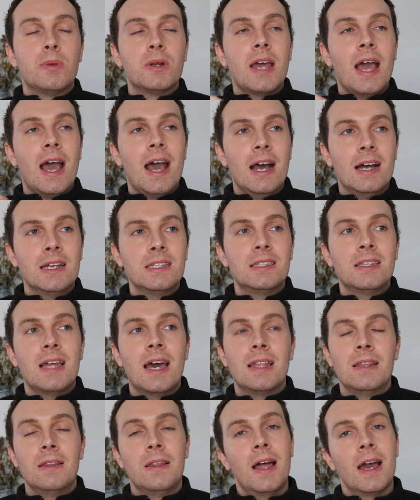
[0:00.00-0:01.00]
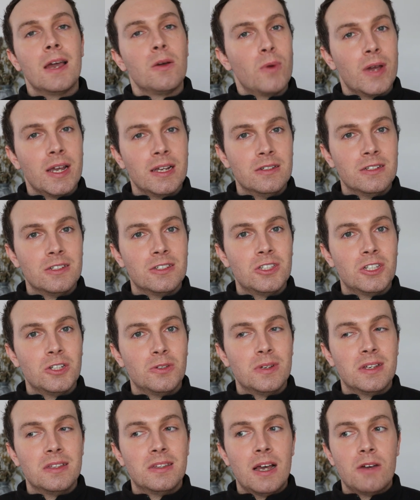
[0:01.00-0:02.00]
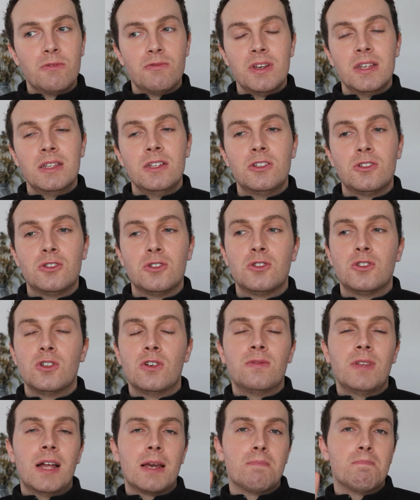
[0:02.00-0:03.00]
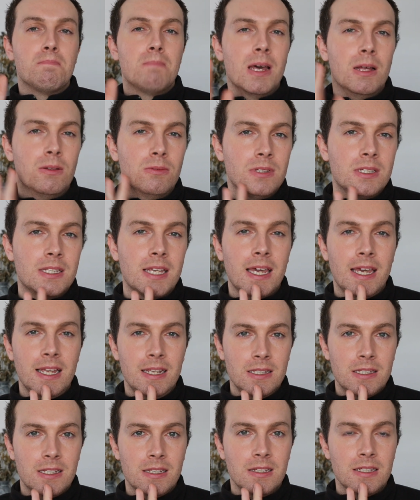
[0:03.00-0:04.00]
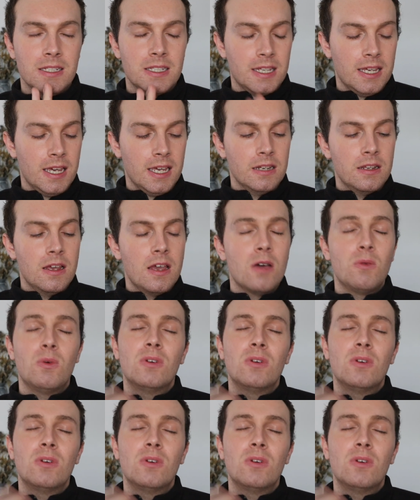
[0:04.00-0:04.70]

but it has that lightweightness to it that really just sort of like melts into the skin.